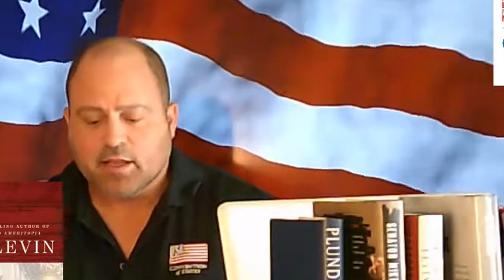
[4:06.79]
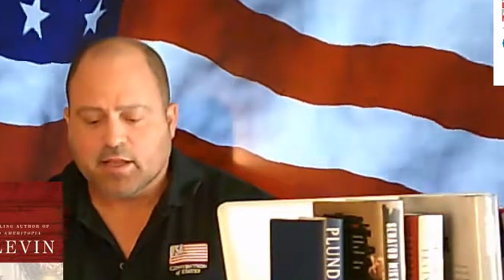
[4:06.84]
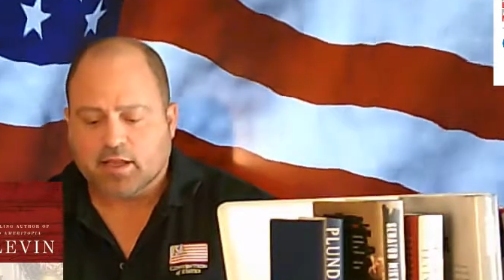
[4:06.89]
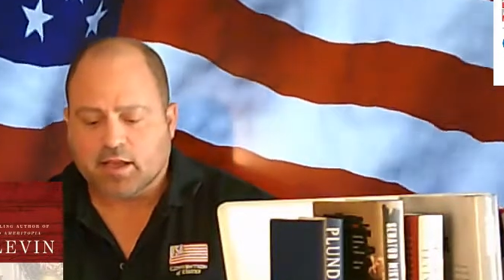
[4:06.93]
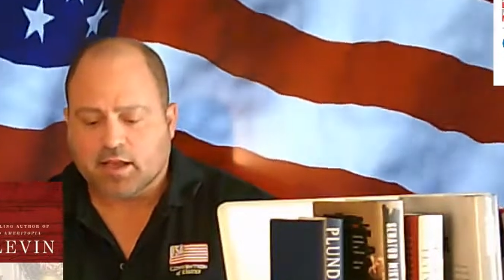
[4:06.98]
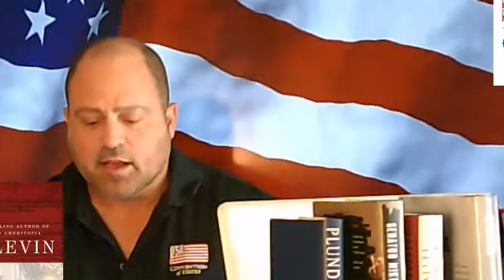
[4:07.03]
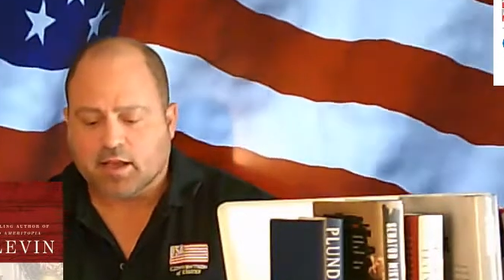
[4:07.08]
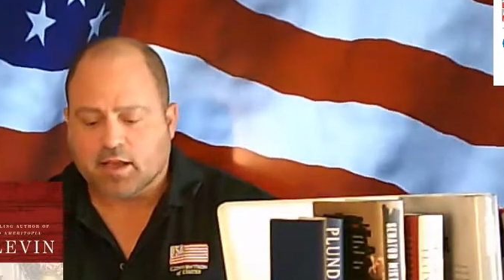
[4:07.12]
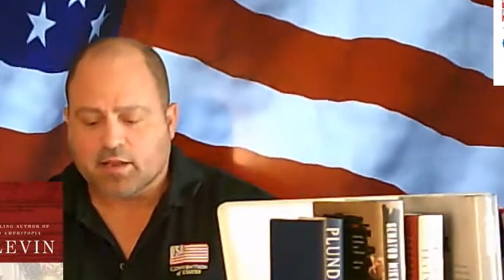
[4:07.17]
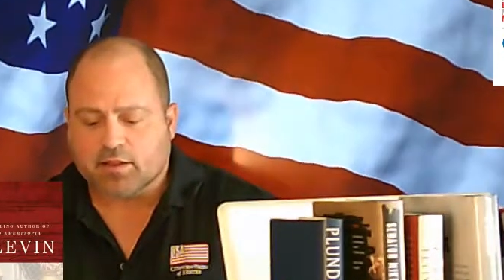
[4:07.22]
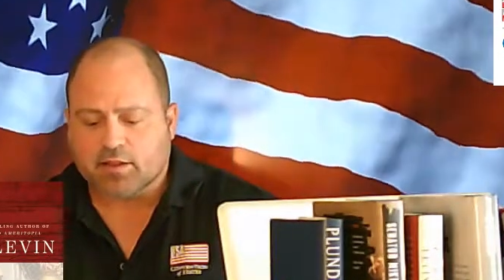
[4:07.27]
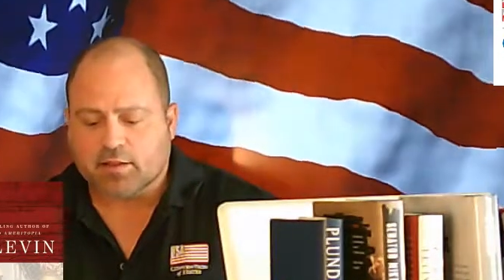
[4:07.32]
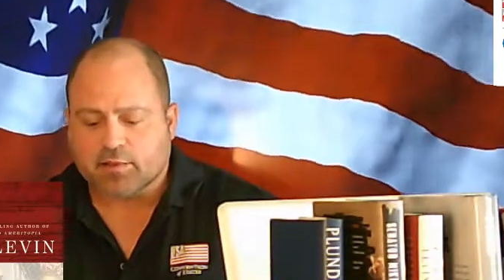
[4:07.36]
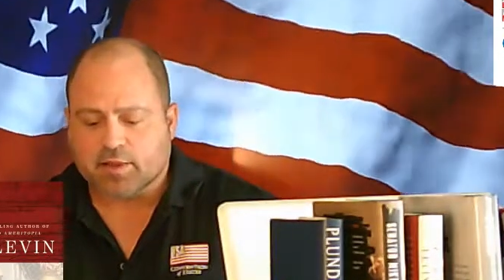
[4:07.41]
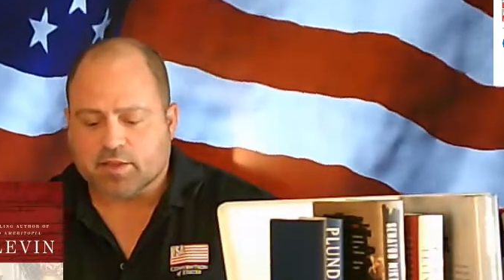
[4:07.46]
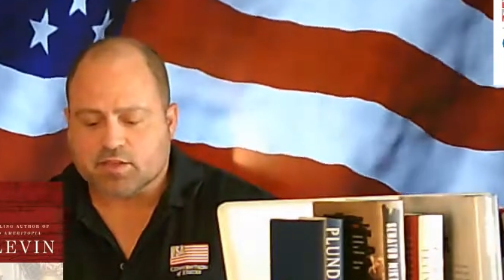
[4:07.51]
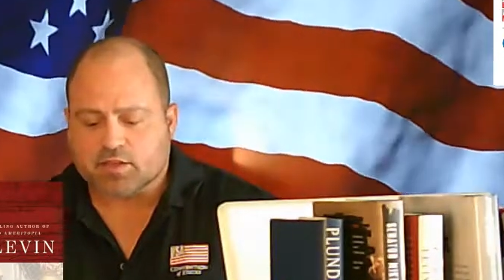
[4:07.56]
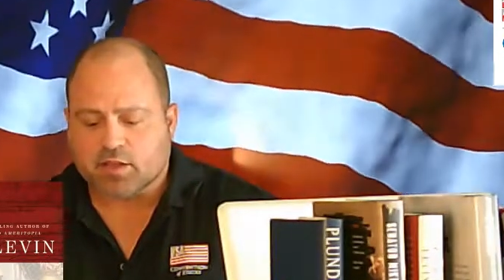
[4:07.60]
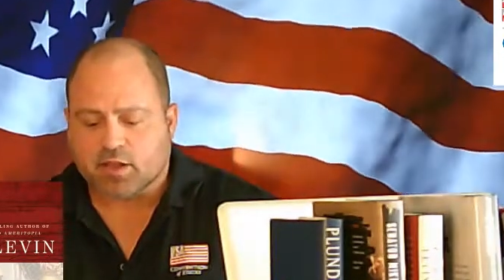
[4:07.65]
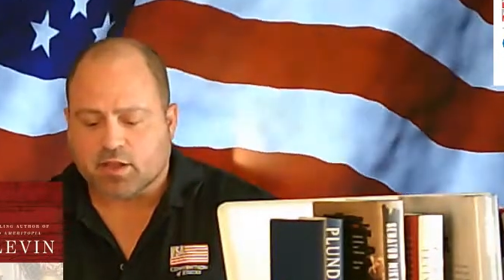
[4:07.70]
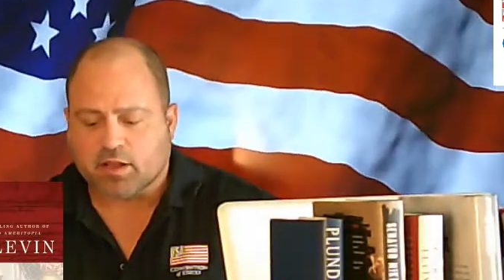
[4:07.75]
They
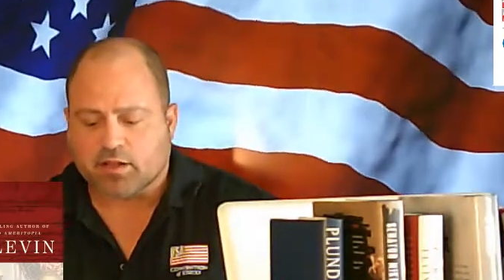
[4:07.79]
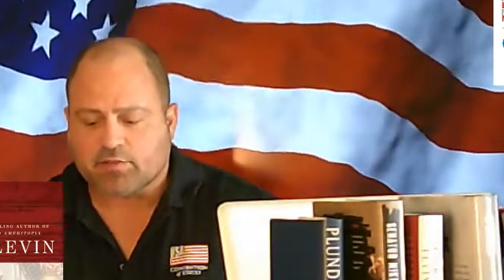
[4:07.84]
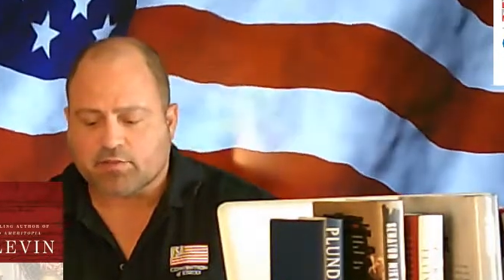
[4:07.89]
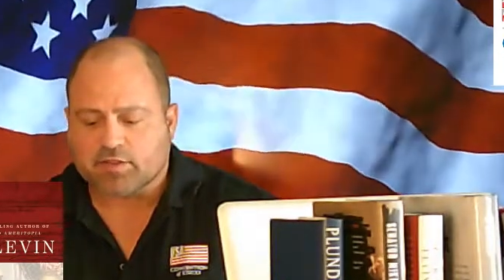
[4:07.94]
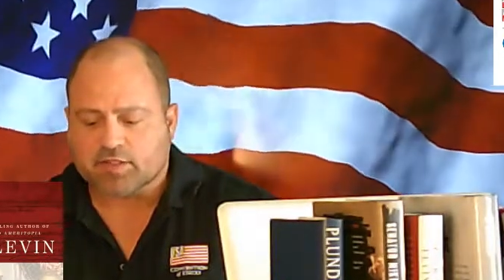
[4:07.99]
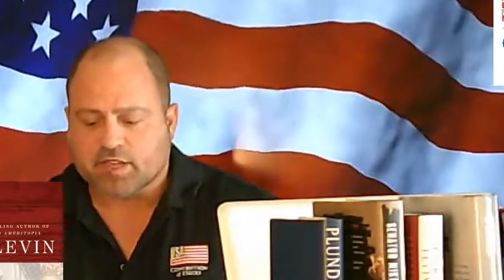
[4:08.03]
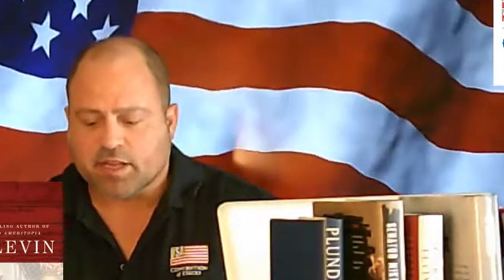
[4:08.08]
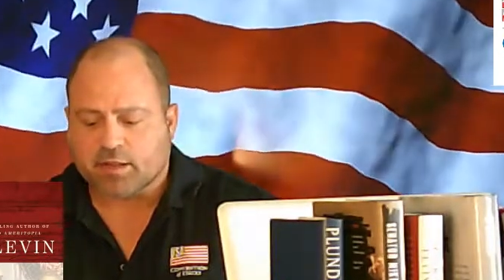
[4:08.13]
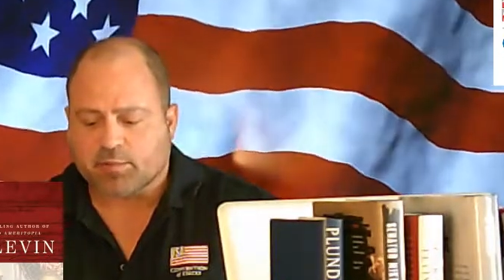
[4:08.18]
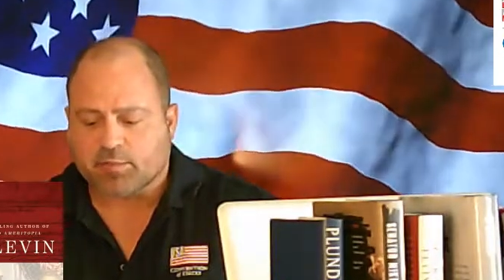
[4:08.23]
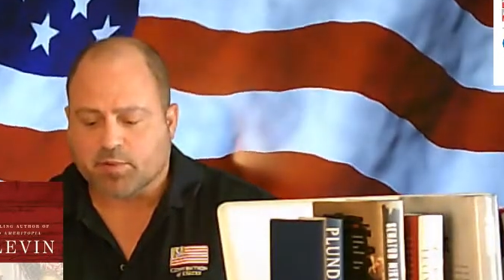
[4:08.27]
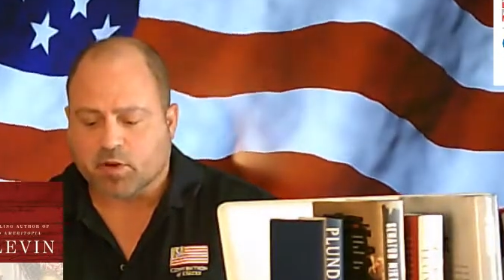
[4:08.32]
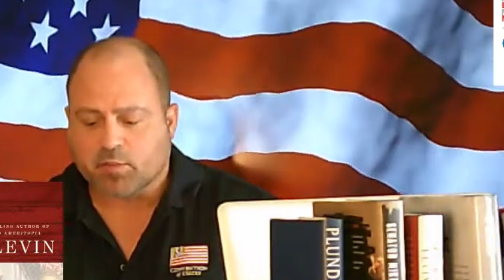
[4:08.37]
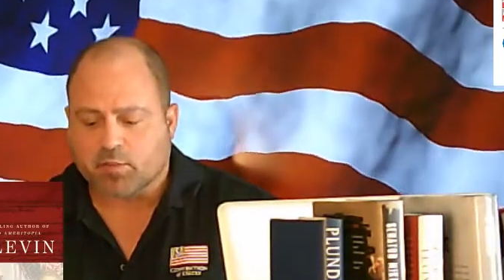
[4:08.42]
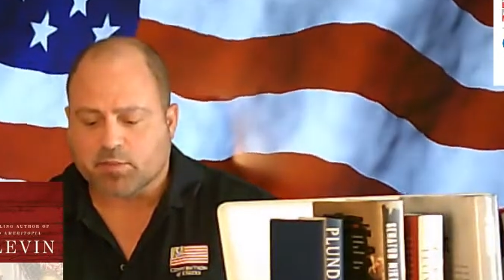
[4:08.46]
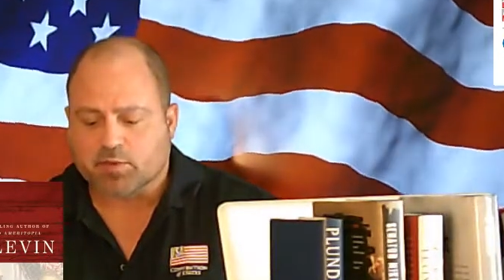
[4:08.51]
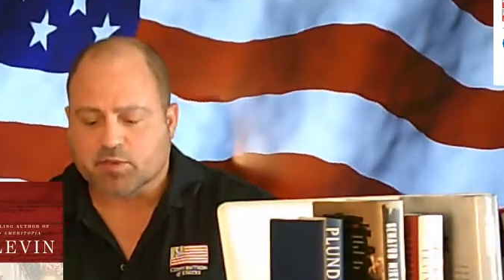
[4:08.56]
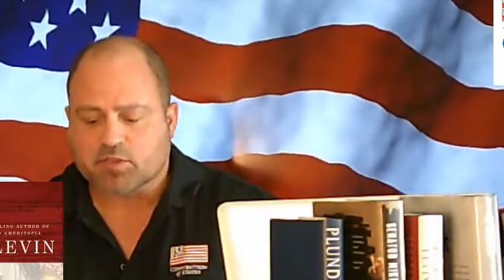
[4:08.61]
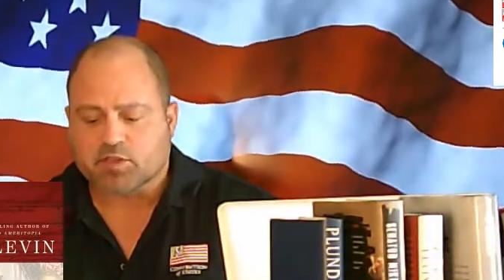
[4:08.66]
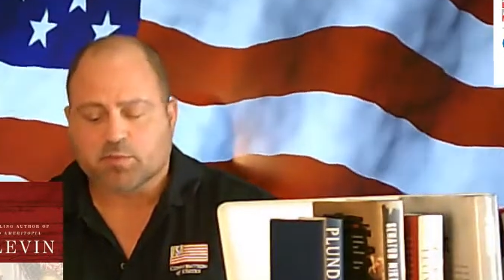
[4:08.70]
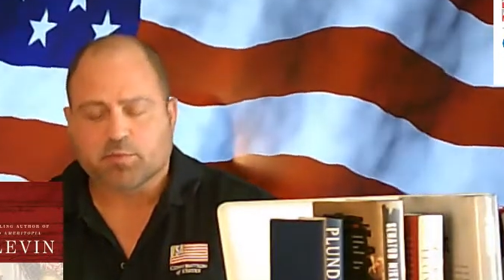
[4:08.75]
must all have the same
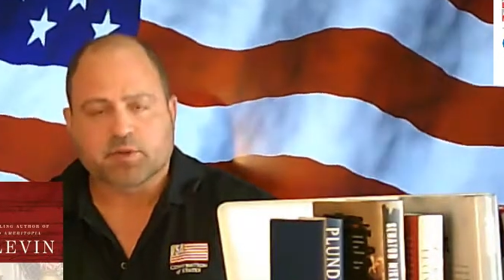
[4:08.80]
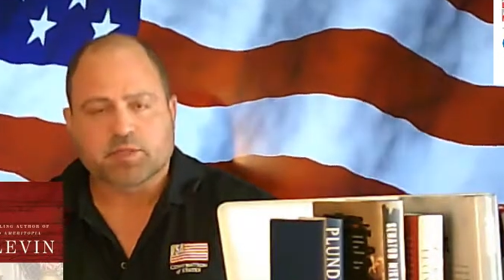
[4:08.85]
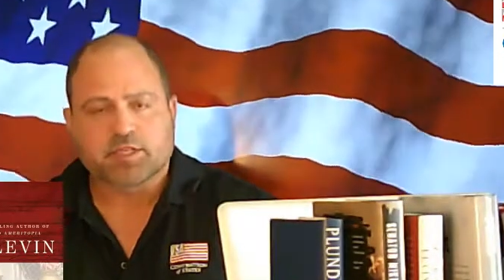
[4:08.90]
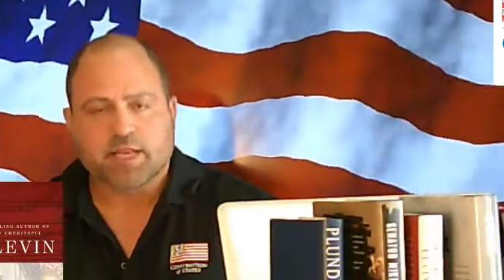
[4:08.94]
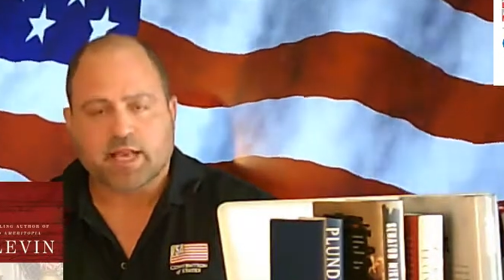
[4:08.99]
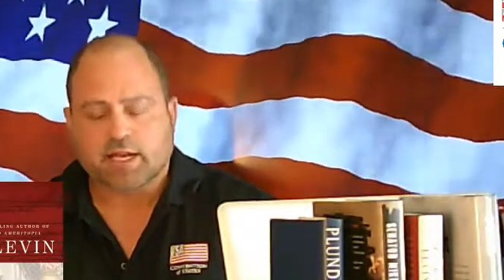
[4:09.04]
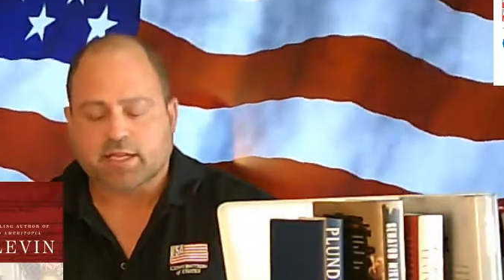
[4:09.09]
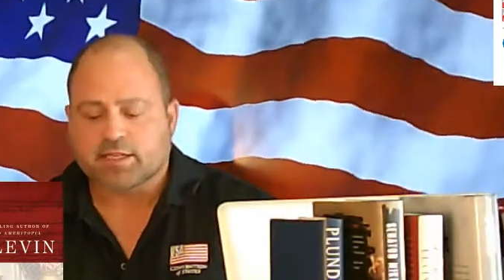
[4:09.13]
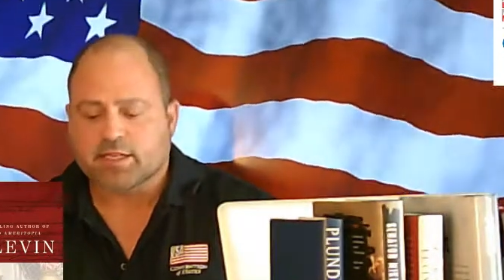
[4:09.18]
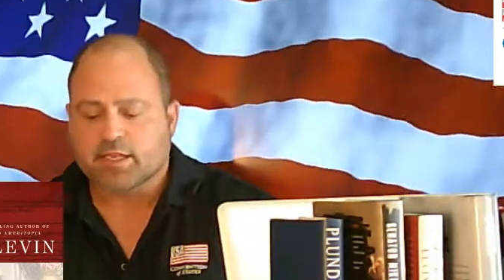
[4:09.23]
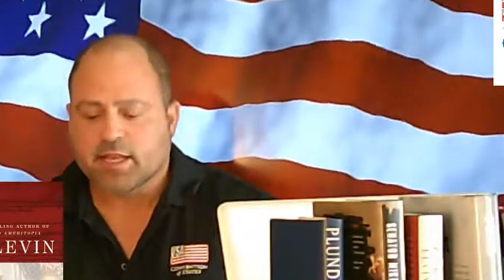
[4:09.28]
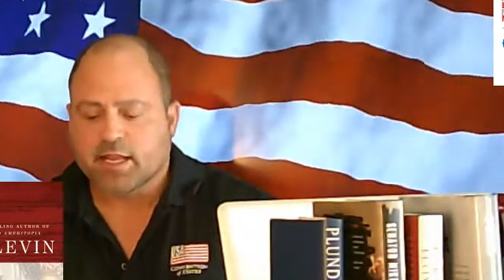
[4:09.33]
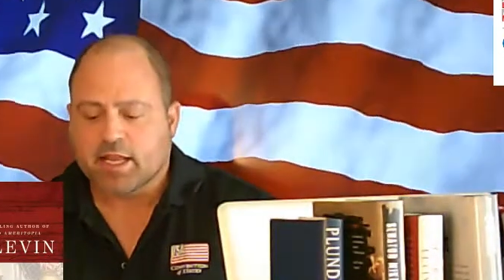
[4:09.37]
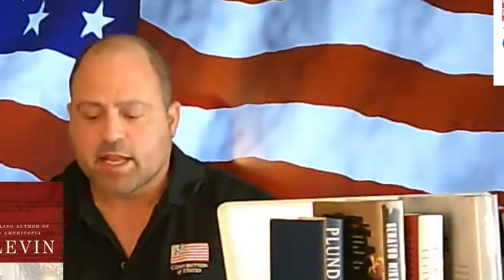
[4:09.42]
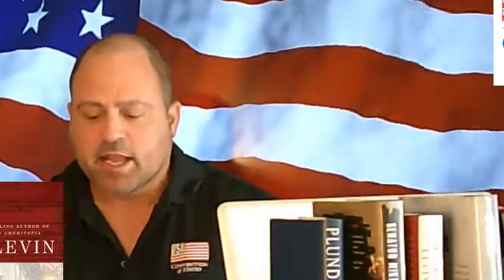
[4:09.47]
purpose: to protect